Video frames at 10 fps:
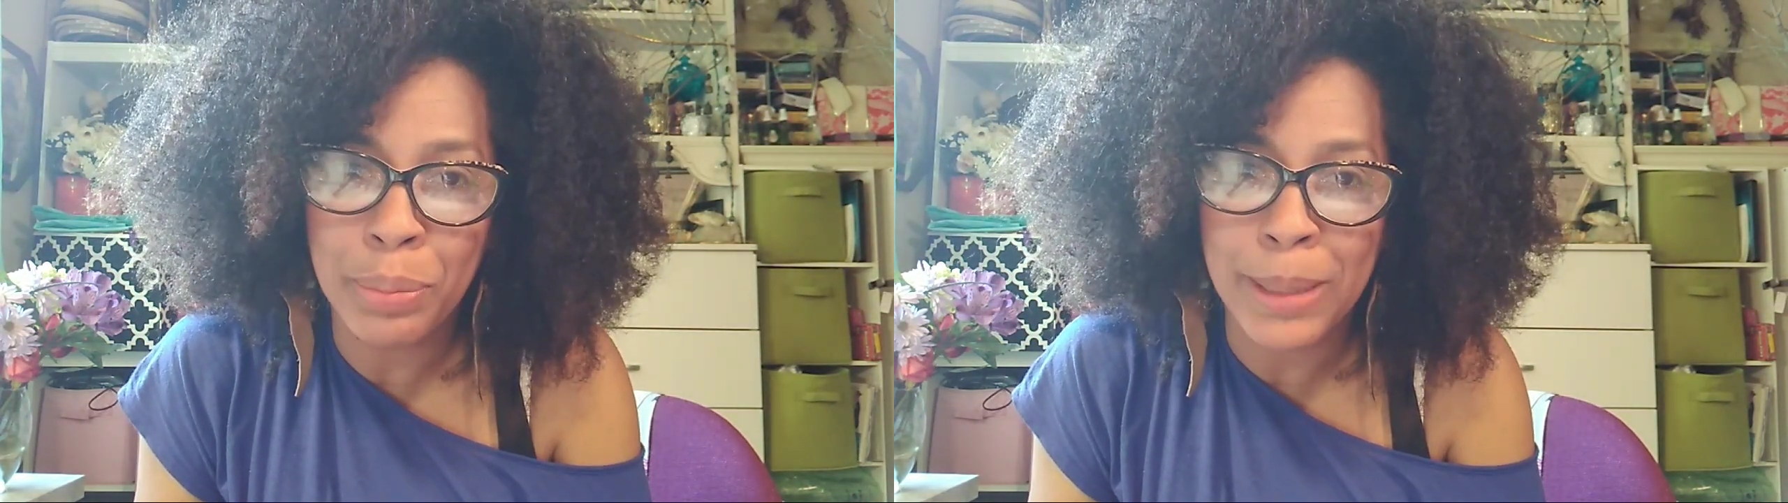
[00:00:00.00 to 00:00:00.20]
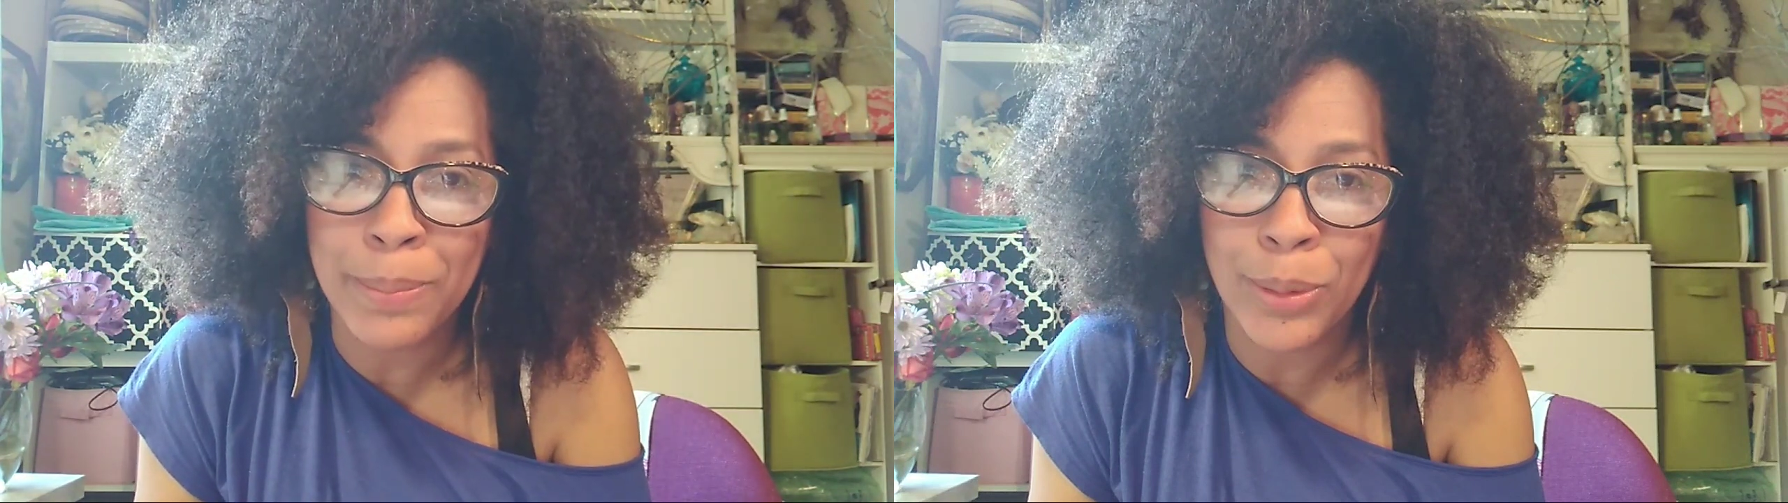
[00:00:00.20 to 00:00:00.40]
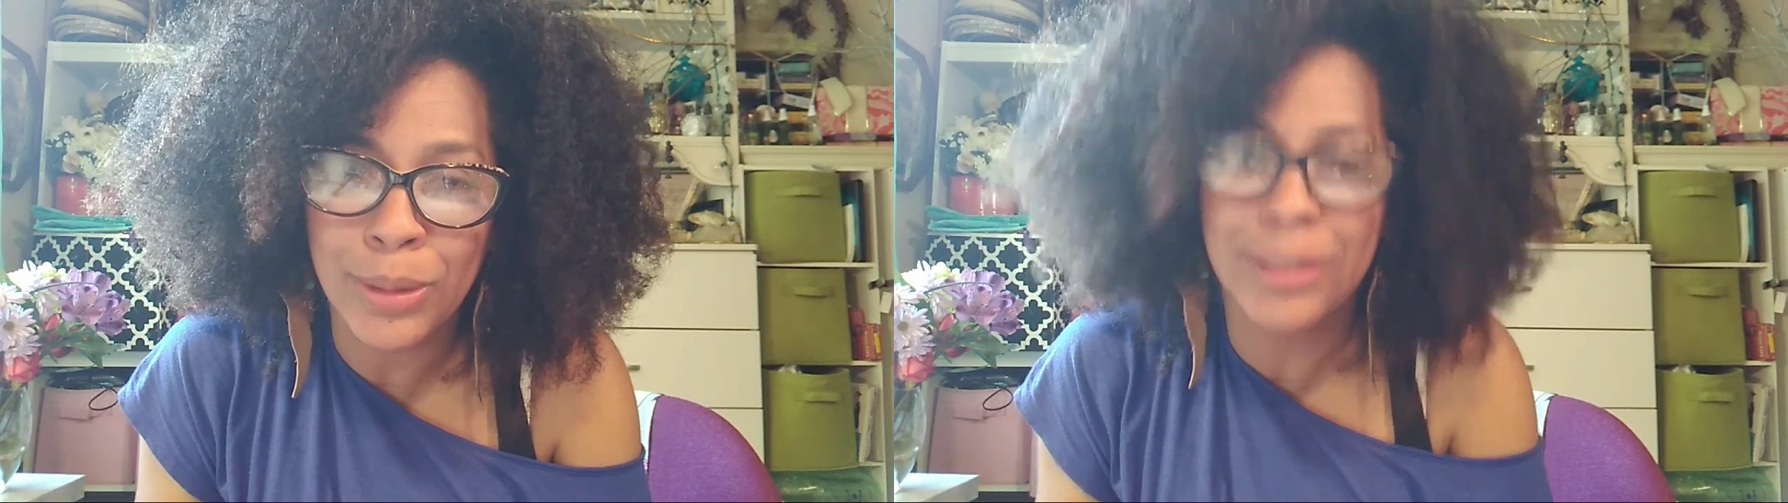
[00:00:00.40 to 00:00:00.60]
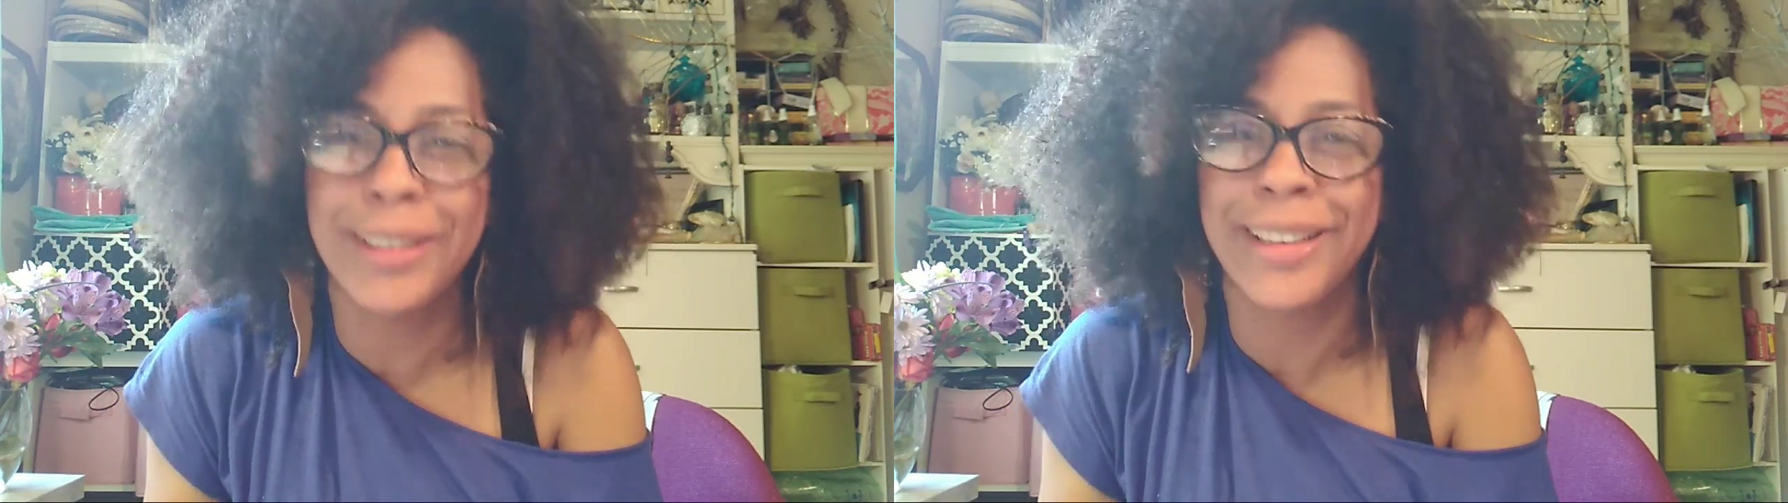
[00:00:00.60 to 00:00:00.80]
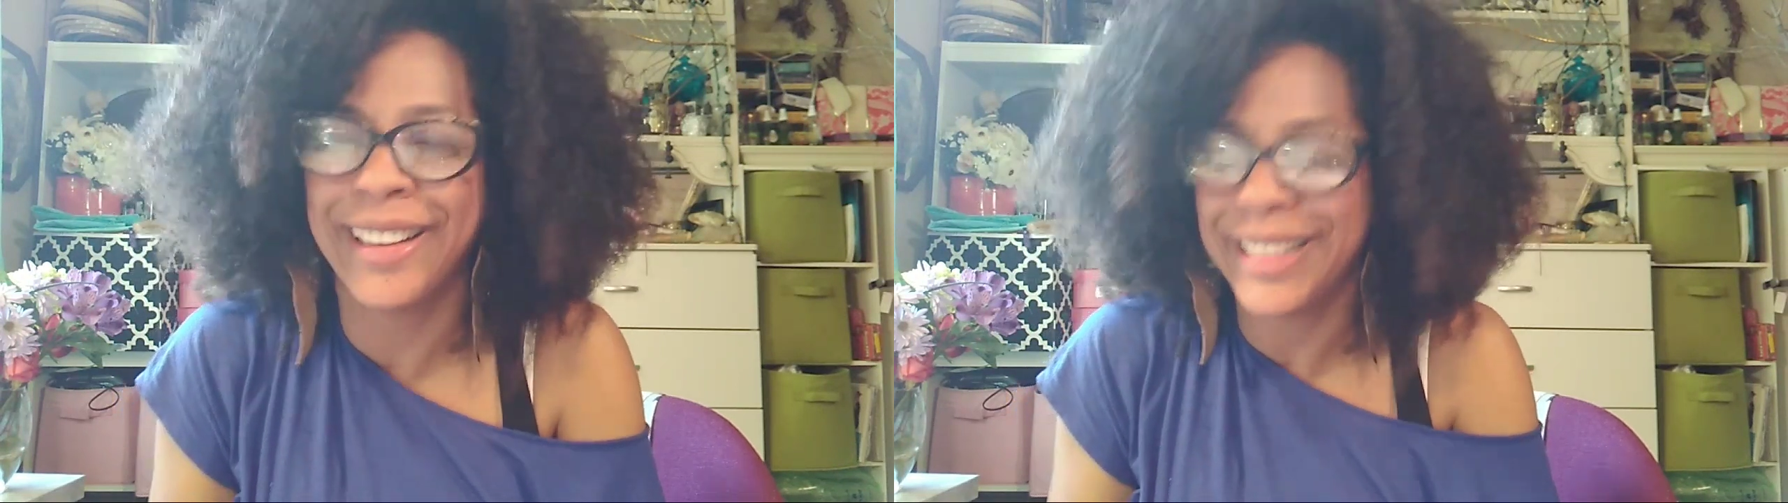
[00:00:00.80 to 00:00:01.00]
the people,
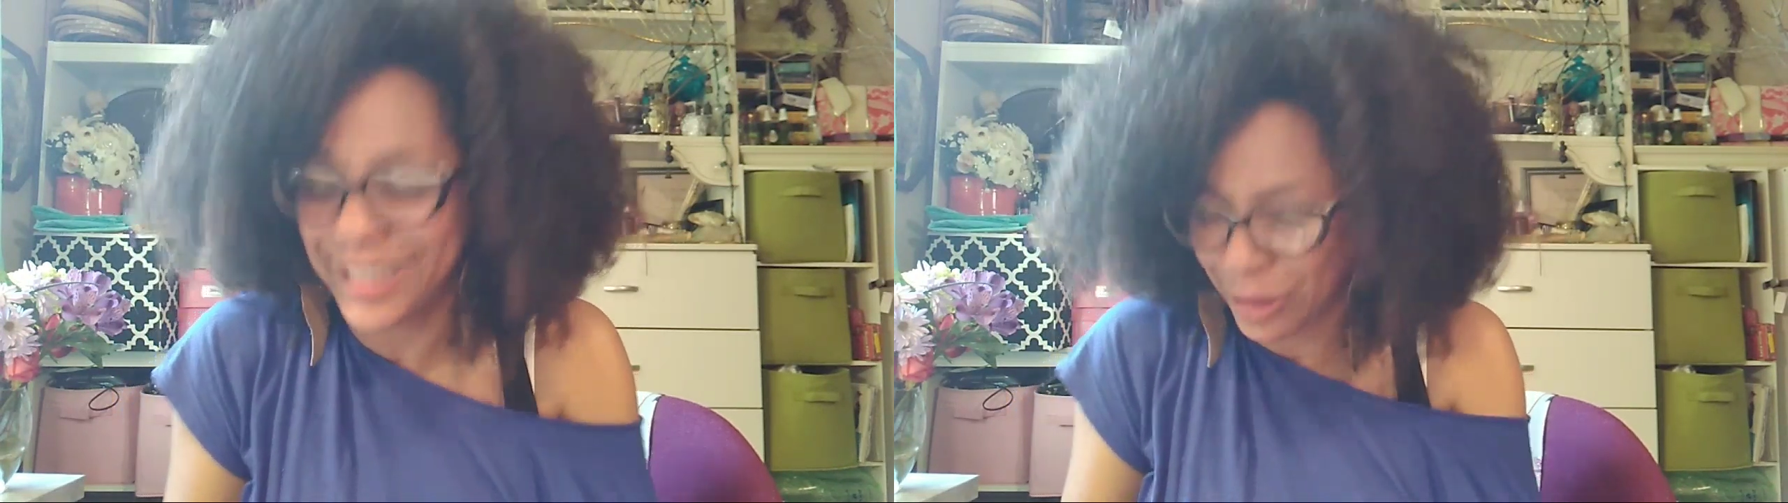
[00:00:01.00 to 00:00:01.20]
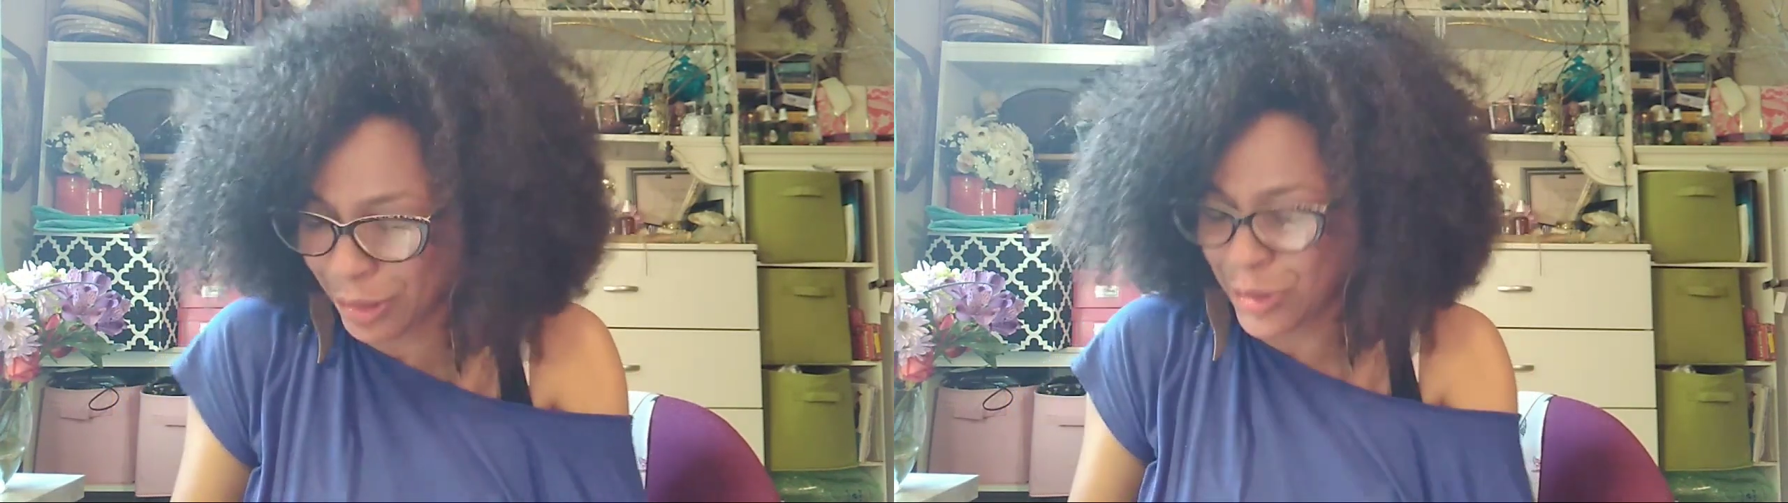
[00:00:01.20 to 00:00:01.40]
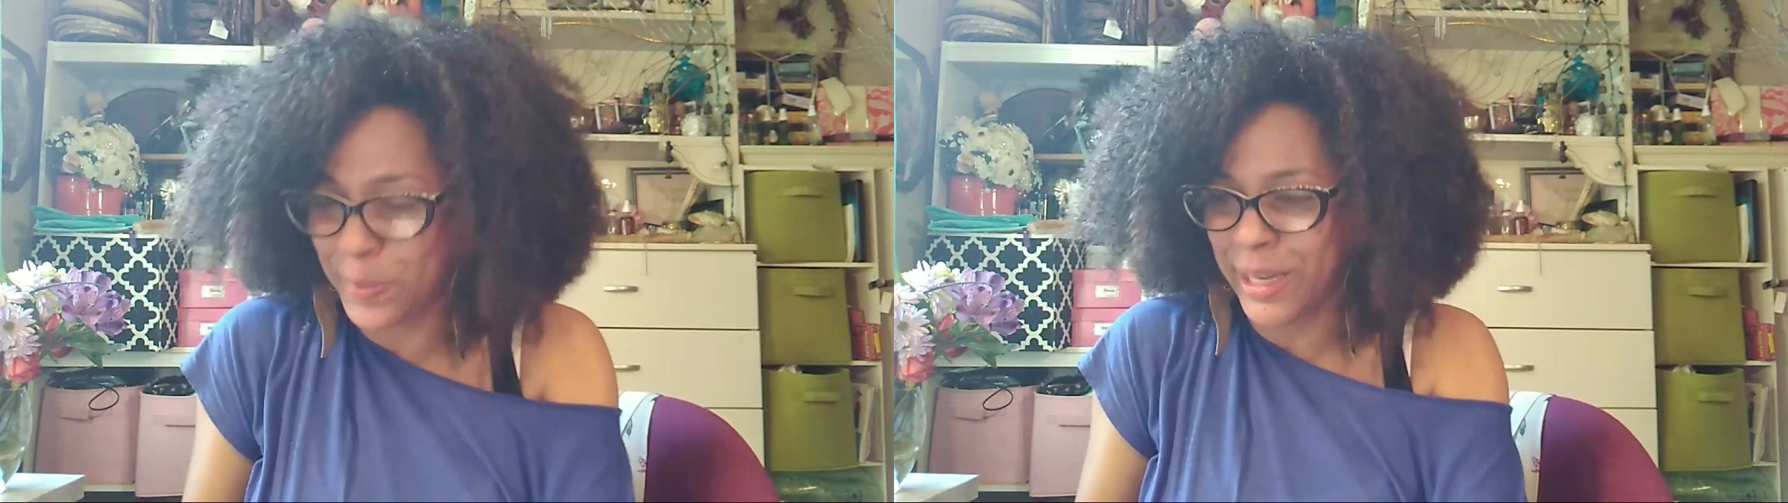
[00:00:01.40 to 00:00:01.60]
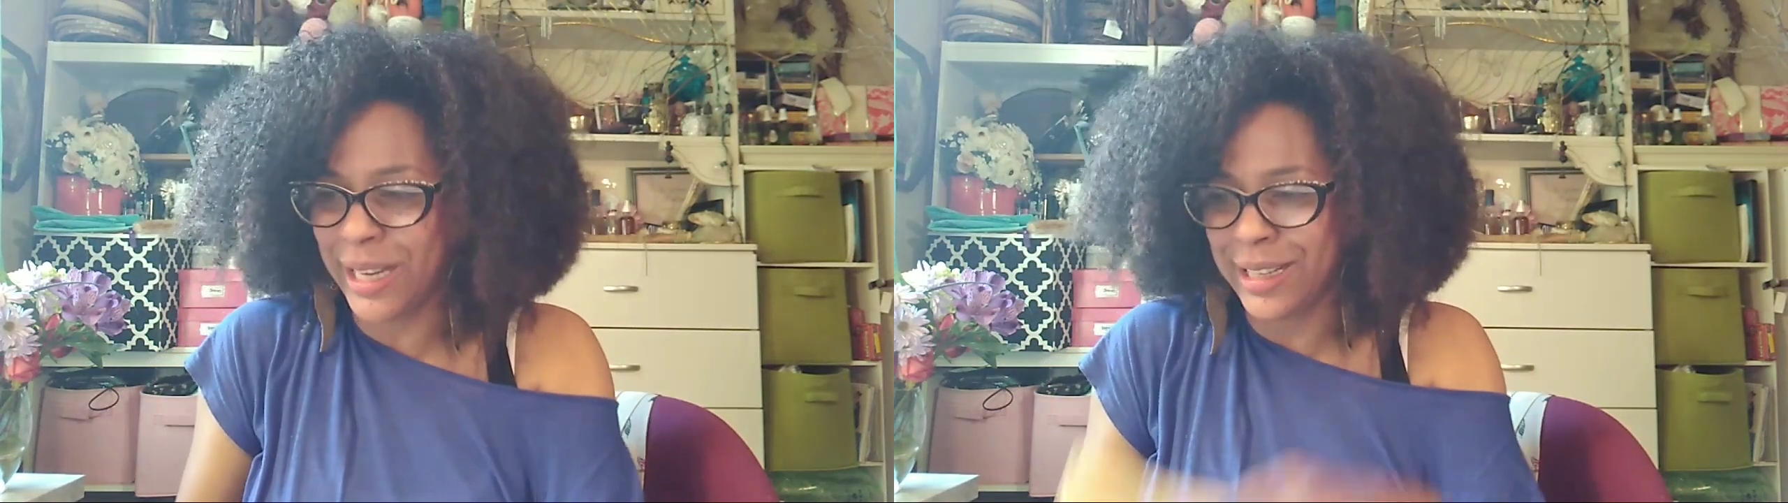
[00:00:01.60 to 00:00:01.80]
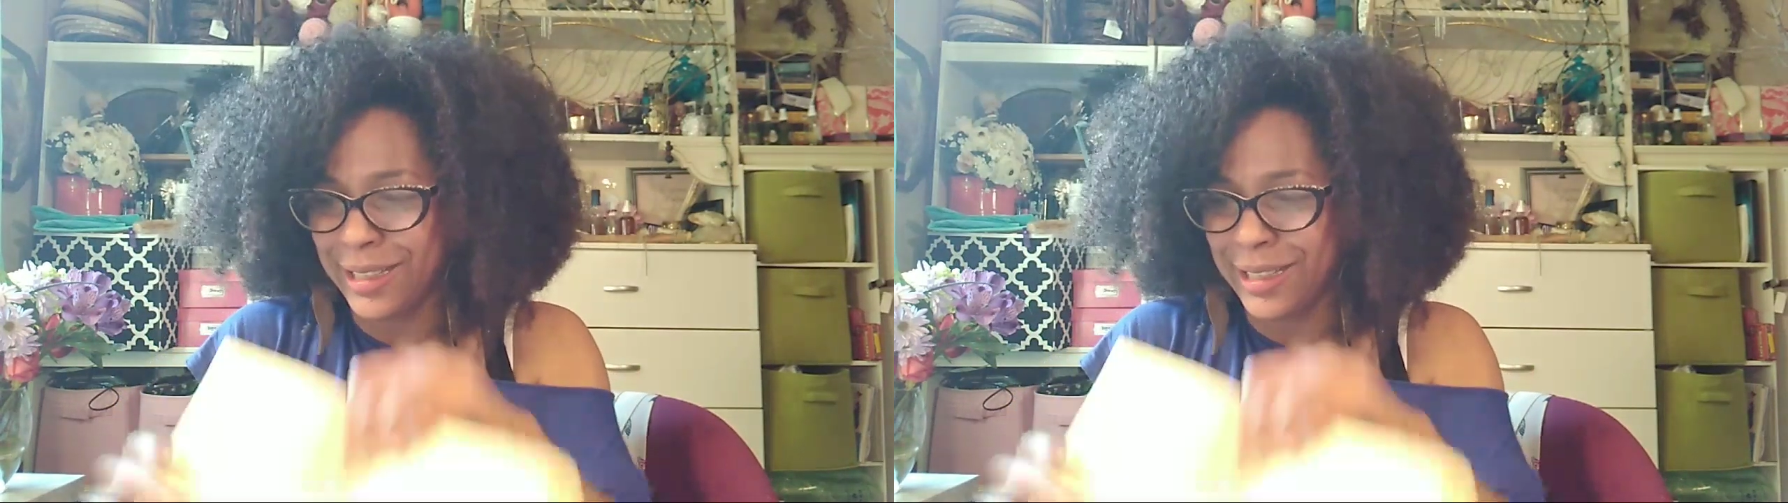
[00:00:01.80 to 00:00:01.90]
so to speak.